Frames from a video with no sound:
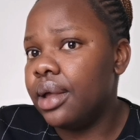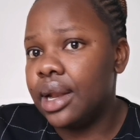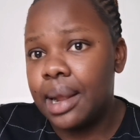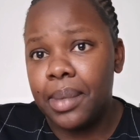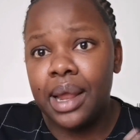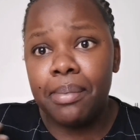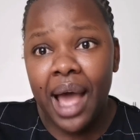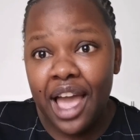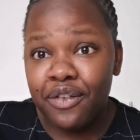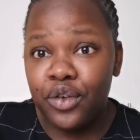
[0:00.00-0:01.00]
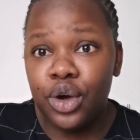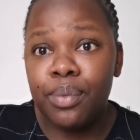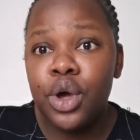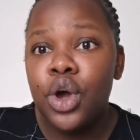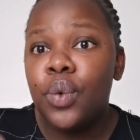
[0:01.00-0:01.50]
In my
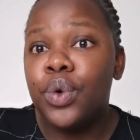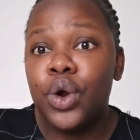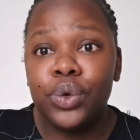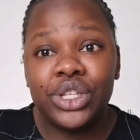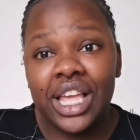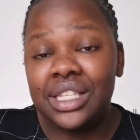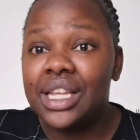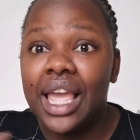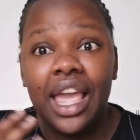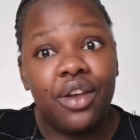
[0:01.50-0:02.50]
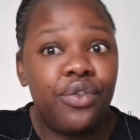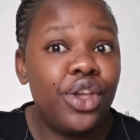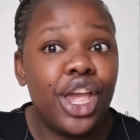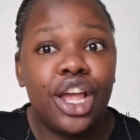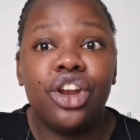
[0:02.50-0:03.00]
firm, we rotate
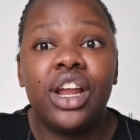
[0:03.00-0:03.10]
every year,